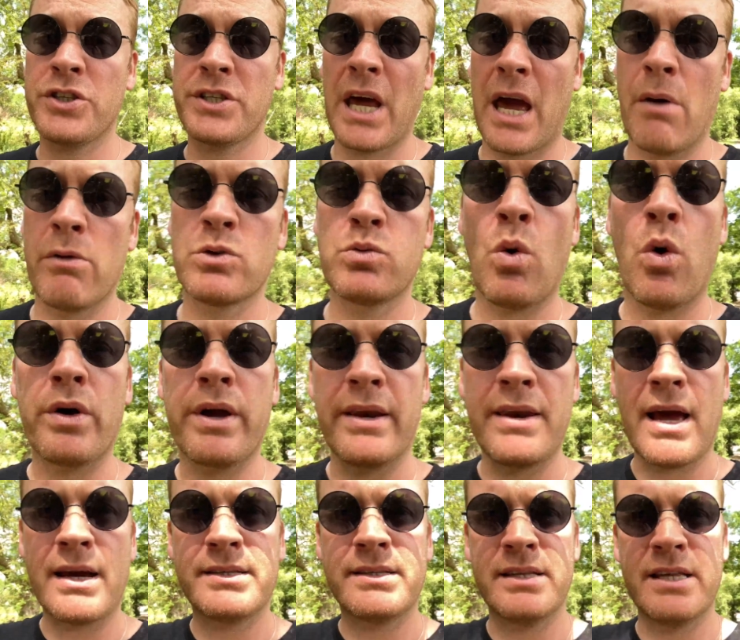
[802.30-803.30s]
day I was walking
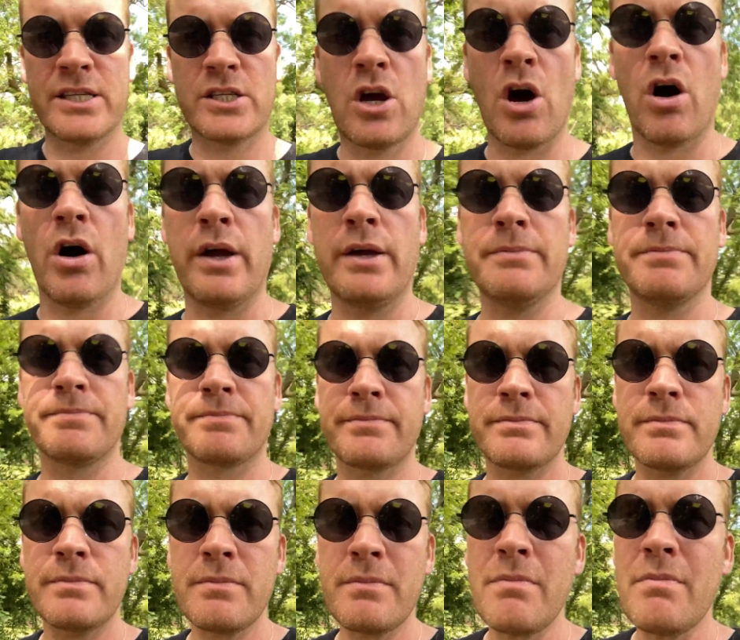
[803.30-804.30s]
next to this guy.
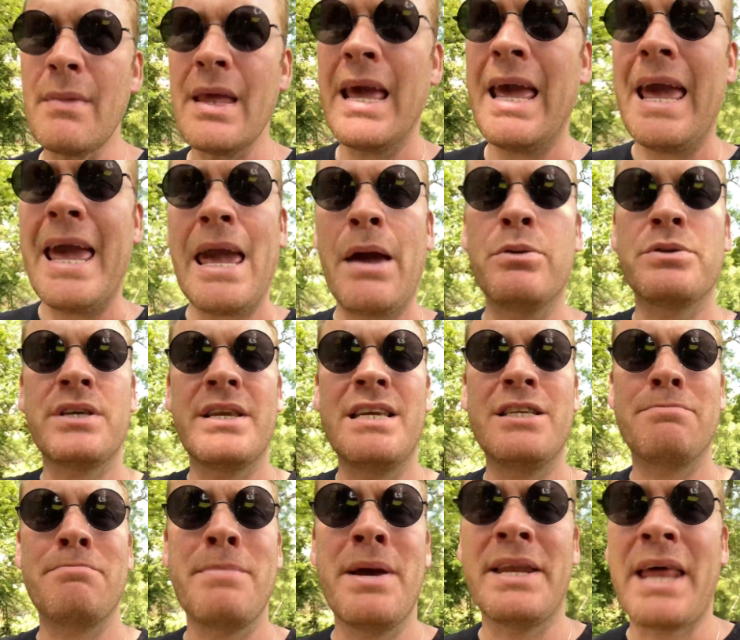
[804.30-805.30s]
He was in his
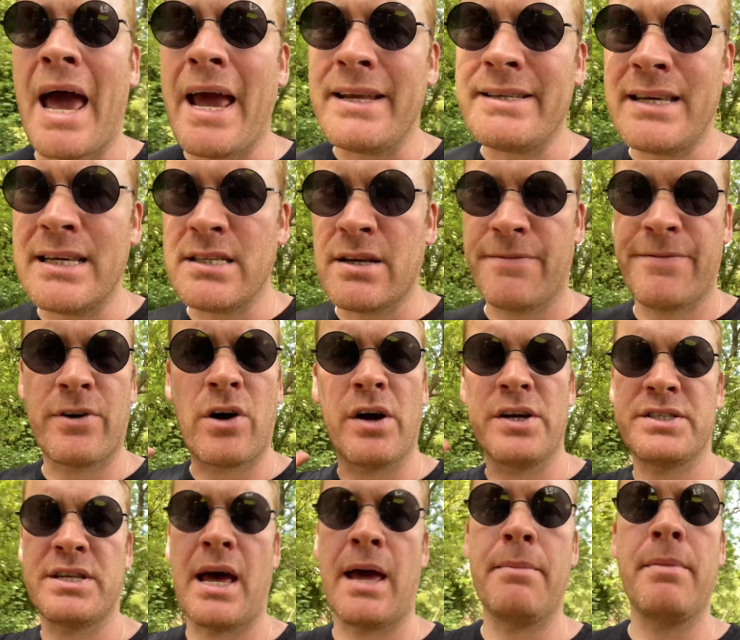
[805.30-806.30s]
mid-80s, I forgot
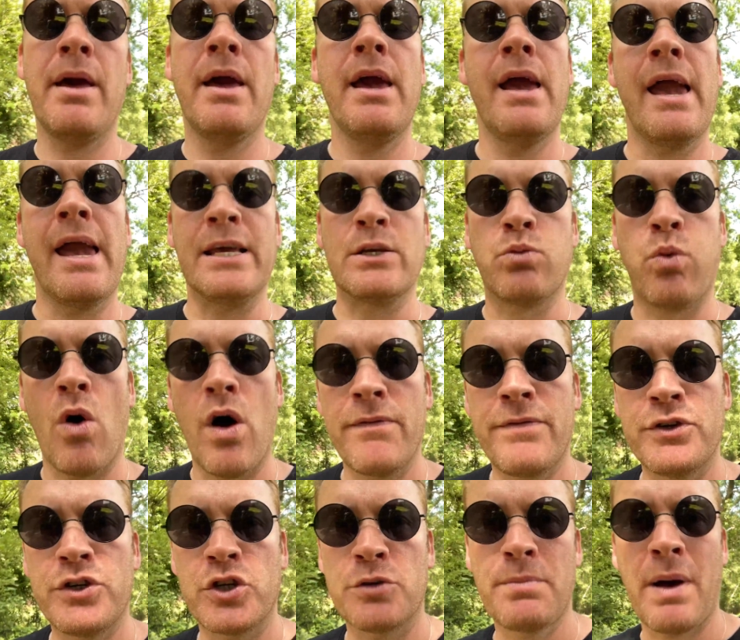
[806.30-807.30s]
his name. His wife
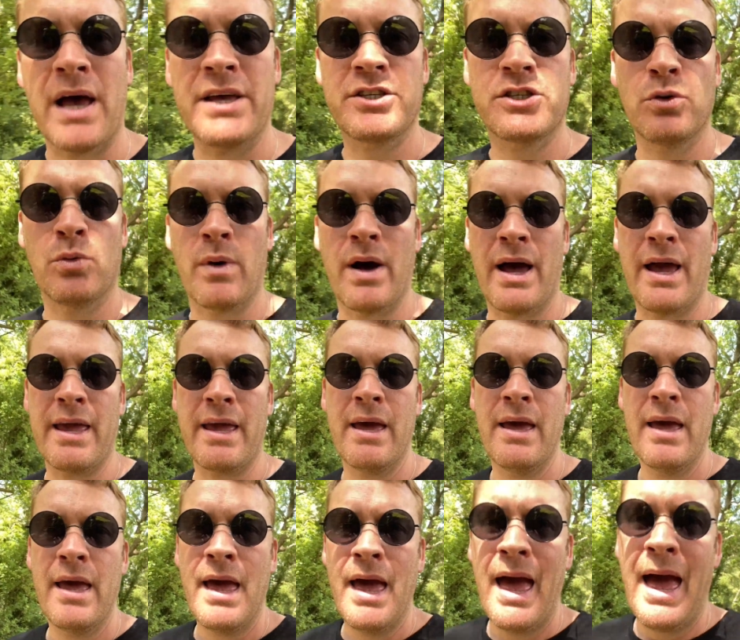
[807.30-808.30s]
had just passed away,
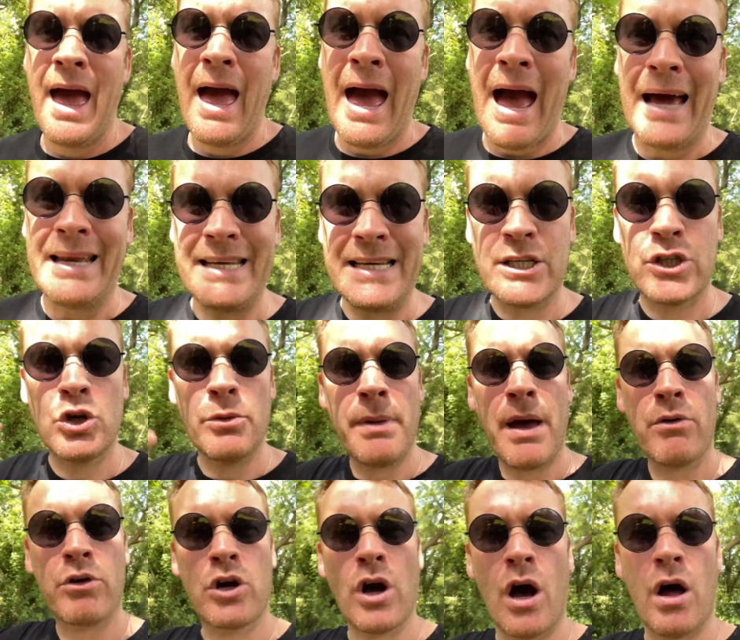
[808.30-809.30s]
and he
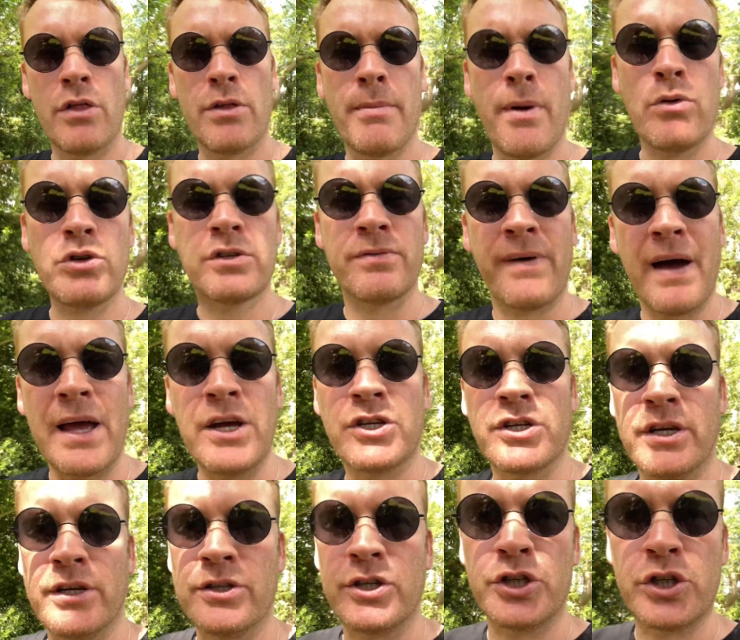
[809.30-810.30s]
somehow got the
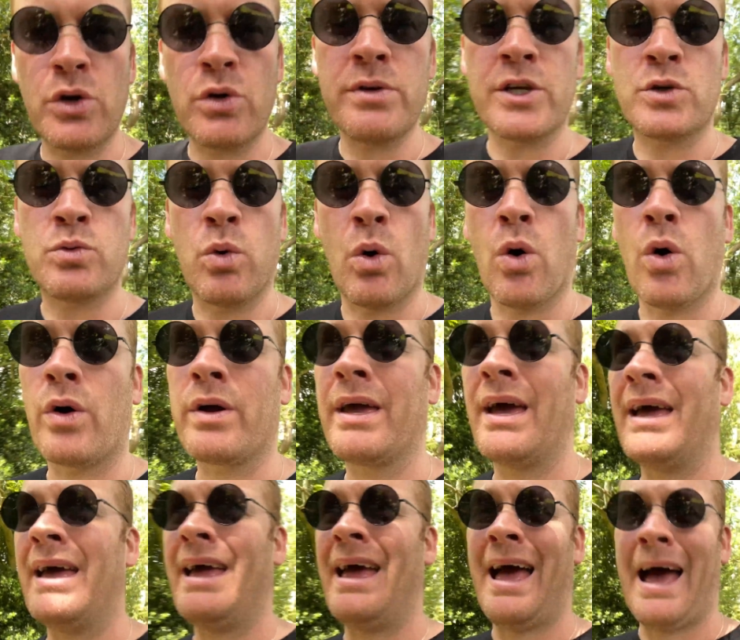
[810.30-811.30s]
motivation to do this walk
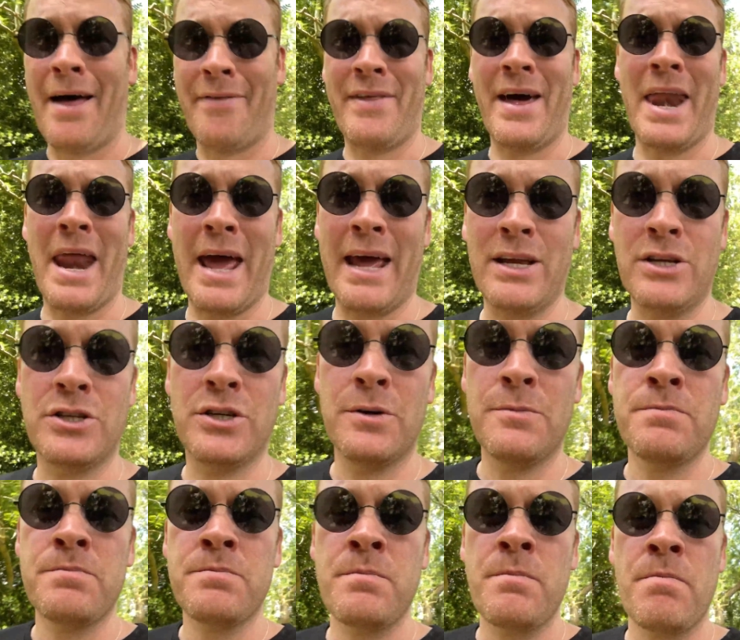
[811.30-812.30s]
at that age.
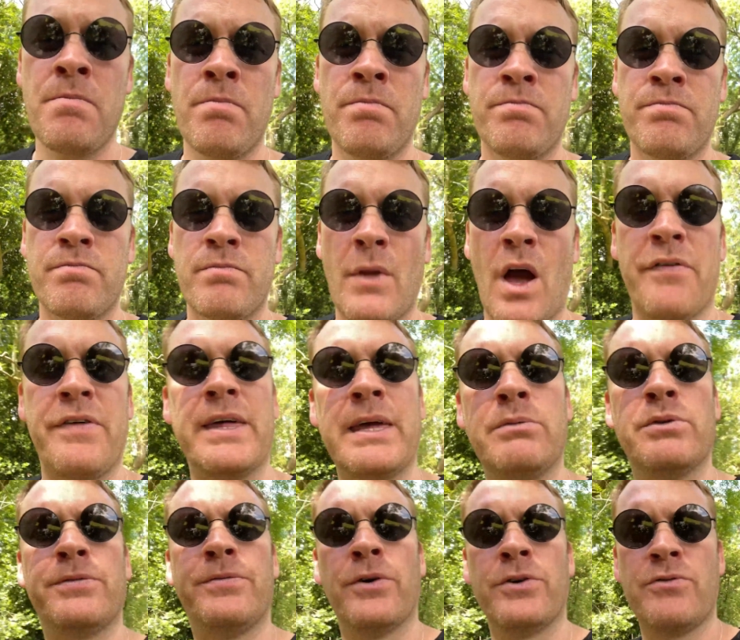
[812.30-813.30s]
I think he
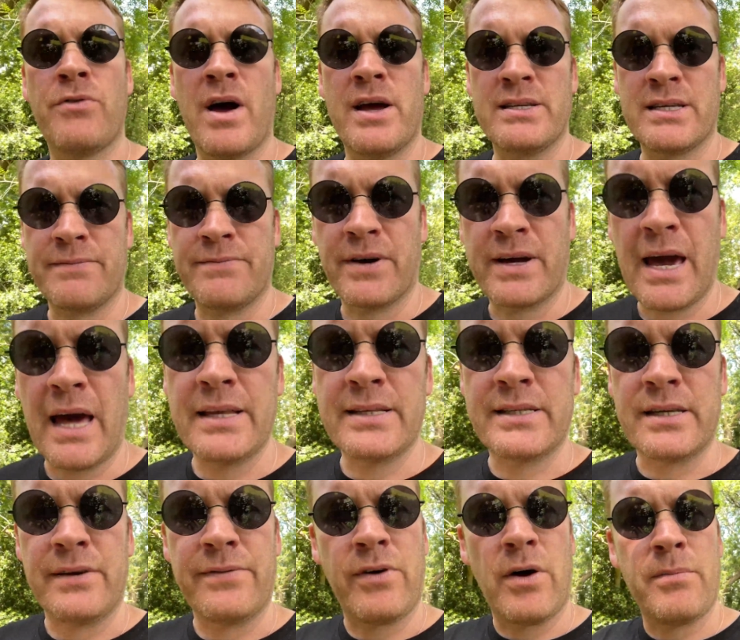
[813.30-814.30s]
was fundraising for cancer,
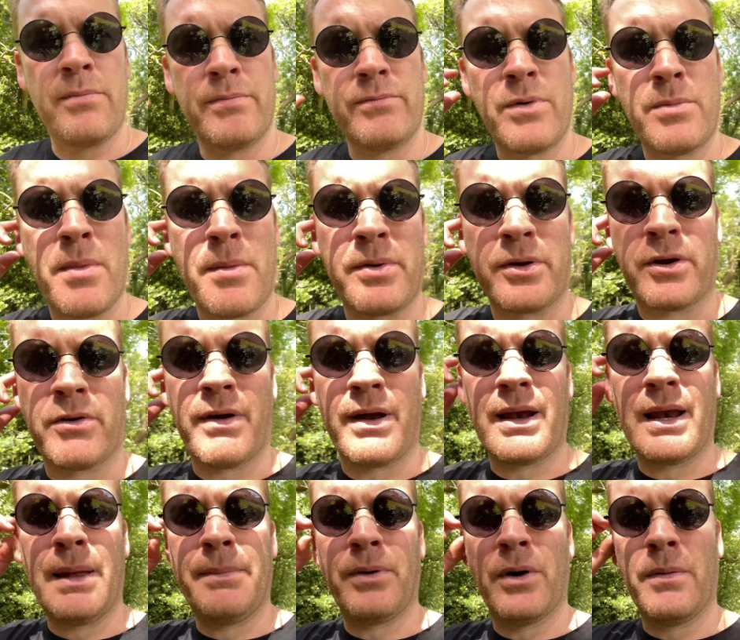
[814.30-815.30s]
if I remember
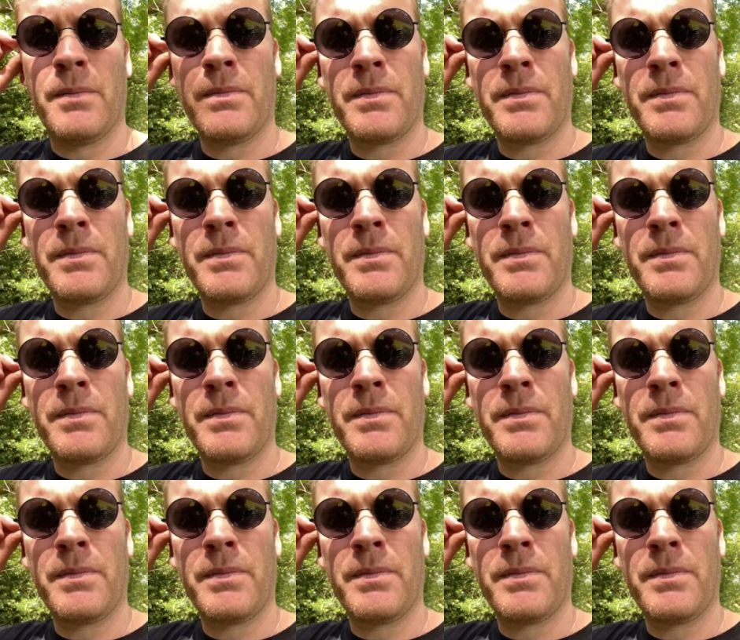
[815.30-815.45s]
correctly, but